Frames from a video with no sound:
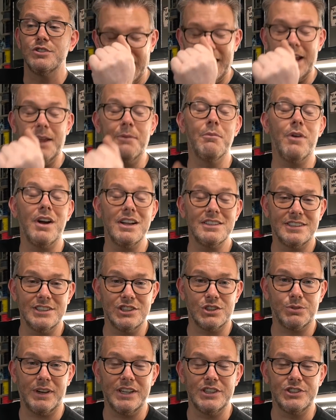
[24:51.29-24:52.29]
In my
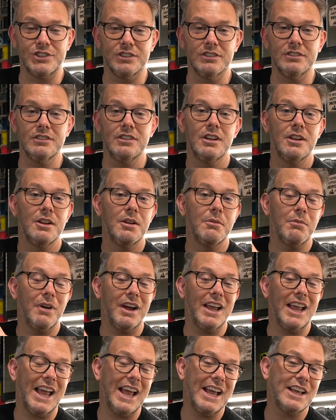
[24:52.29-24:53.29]
situation,
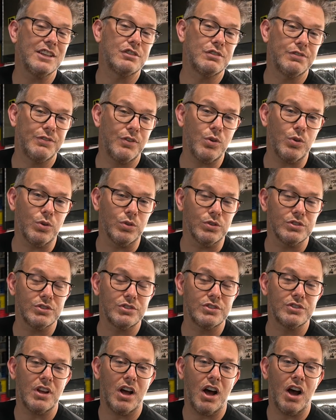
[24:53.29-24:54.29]
my S4s